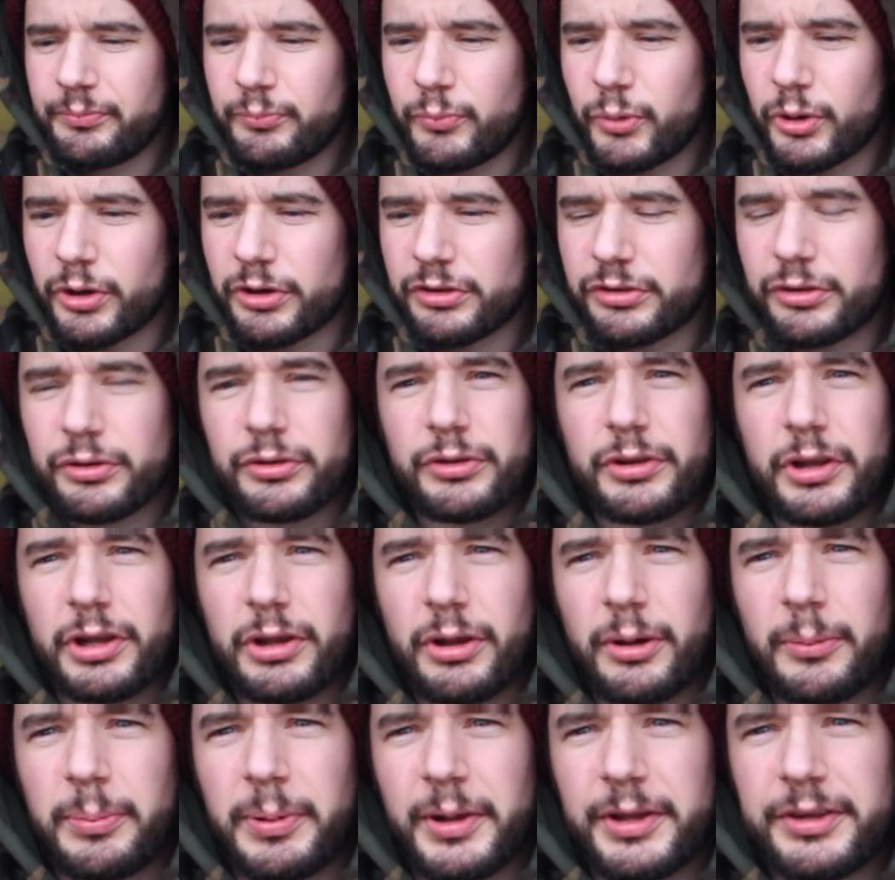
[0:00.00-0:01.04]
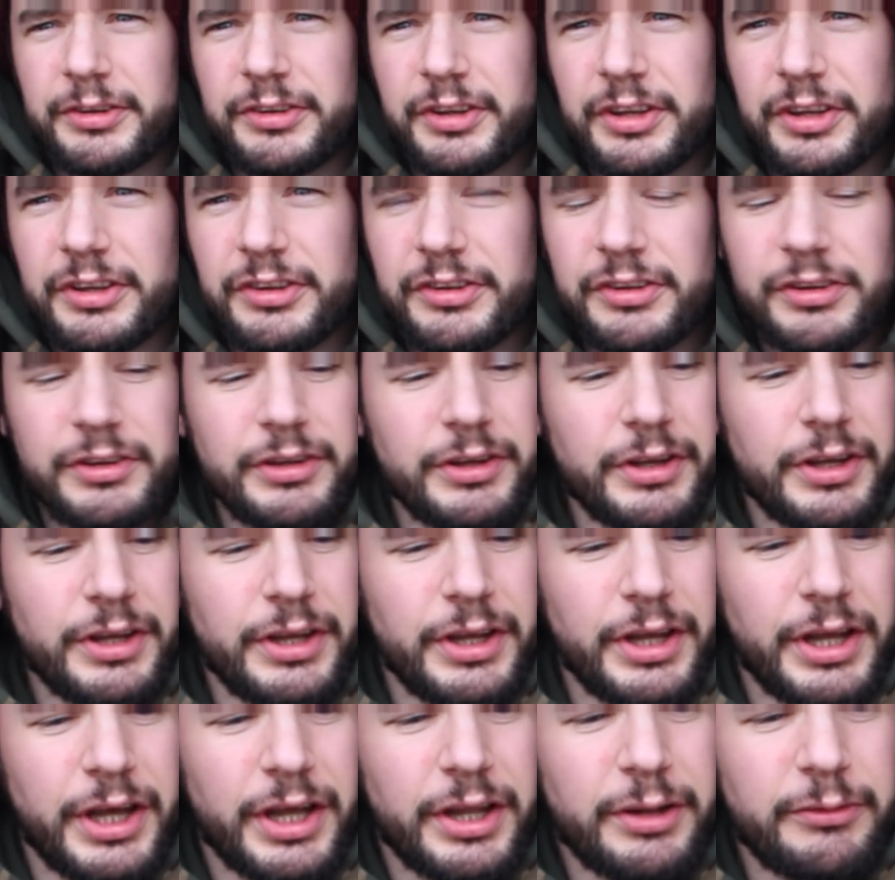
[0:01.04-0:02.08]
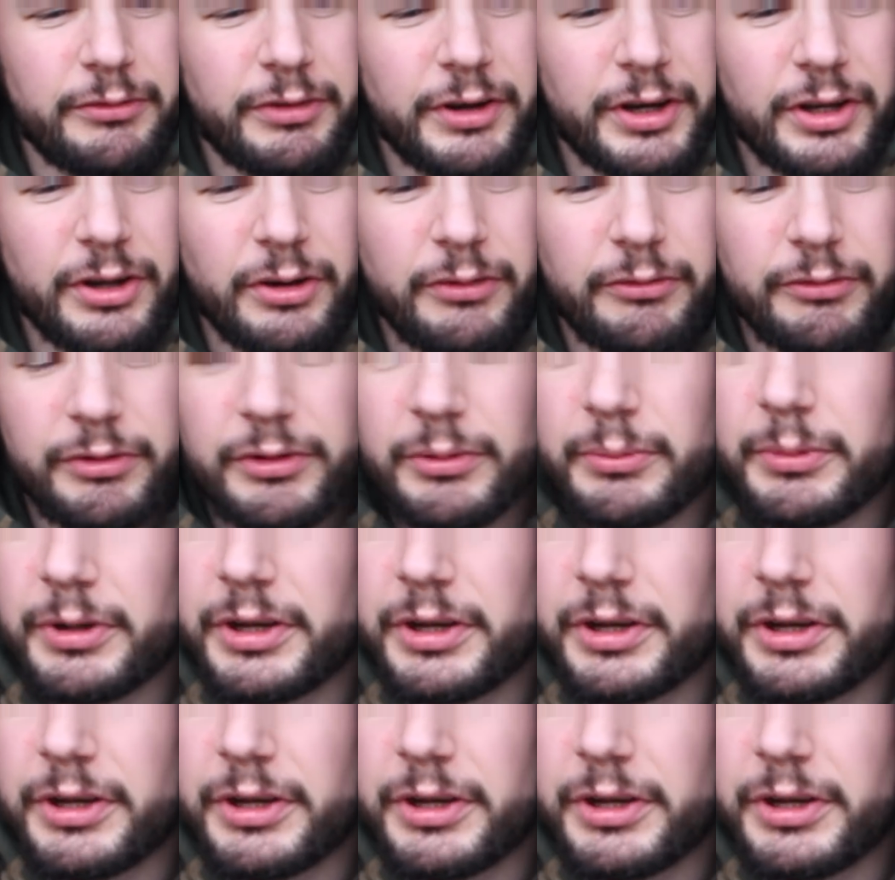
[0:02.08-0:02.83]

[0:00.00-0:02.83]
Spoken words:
Works on a lot of places, and I'm very confident